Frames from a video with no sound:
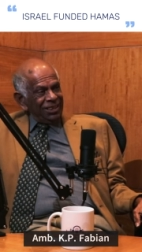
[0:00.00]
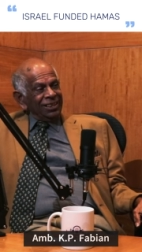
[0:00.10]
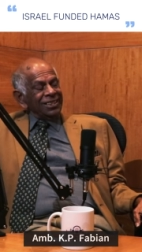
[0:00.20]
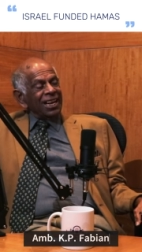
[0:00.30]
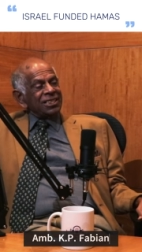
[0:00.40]

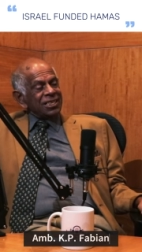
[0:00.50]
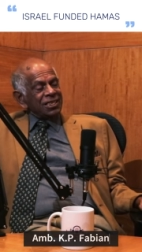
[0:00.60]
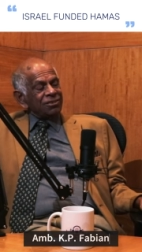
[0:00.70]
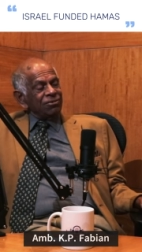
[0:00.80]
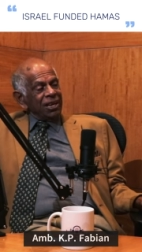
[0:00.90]
that is
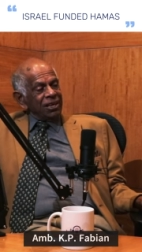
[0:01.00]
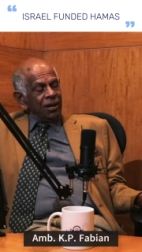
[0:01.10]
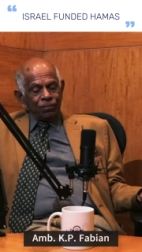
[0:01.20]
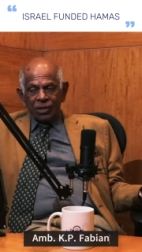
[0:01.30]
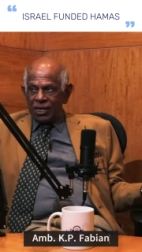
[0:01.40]
when uh,
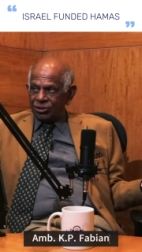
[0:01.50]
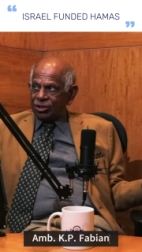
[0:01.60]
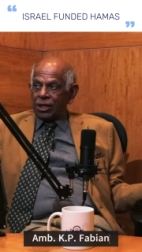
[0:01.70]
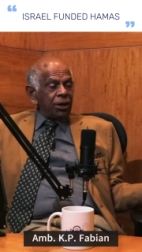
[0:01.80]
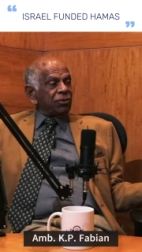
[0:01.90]
Yasser
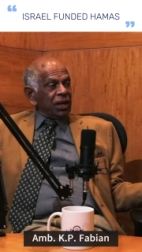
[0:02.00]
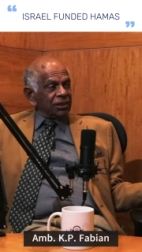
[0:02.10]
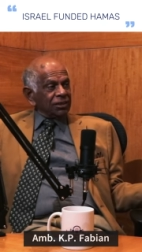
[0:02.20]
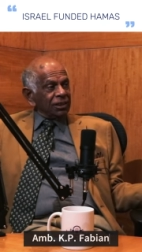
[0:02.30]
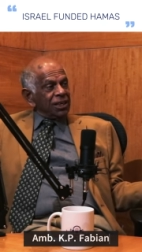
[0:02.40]
Arafat,
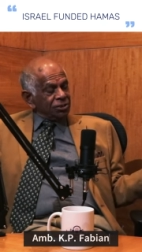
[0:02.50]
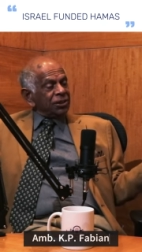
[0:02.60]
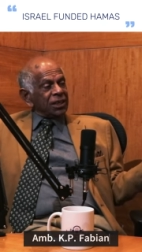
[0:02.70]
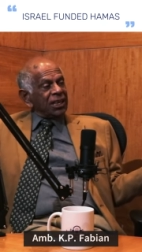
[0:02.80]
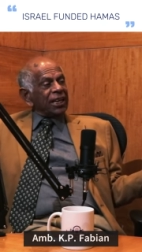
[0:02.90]

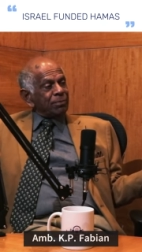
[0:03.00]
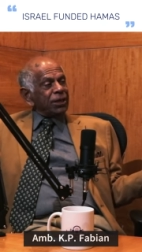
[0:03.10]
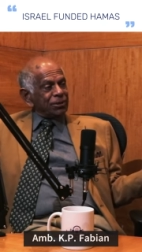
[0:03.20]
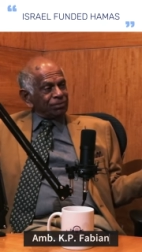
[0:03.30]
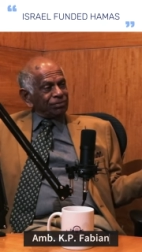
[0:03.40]
incidentally, I met
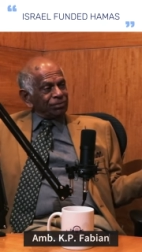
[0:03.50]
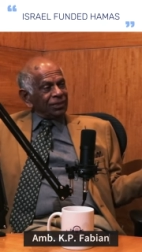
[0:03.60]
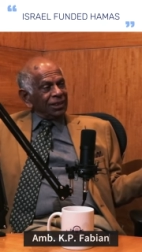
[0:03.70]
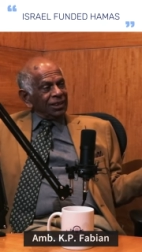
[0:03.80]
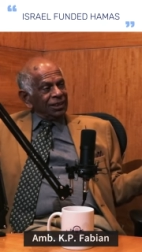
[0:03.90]
him.
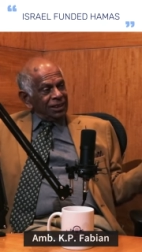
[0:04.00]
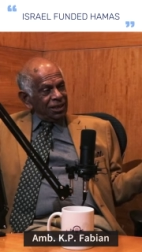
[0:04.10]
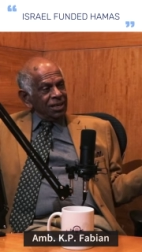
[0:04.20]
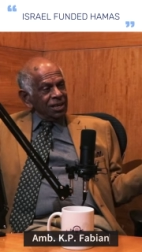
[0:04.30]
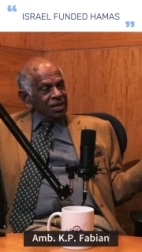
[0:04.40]
Okay. In
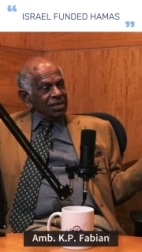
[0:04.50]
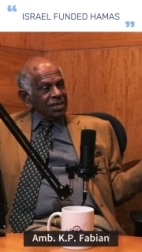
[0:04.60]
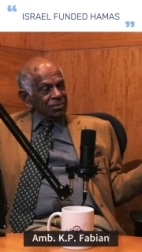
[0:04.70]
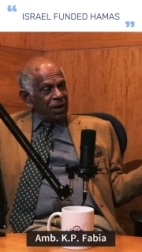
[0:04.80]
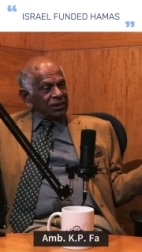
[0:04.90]
uh, in
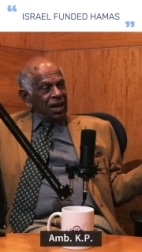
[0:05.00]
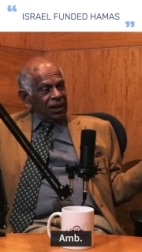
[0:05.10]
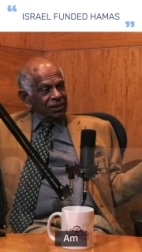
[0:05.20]
Baghdad,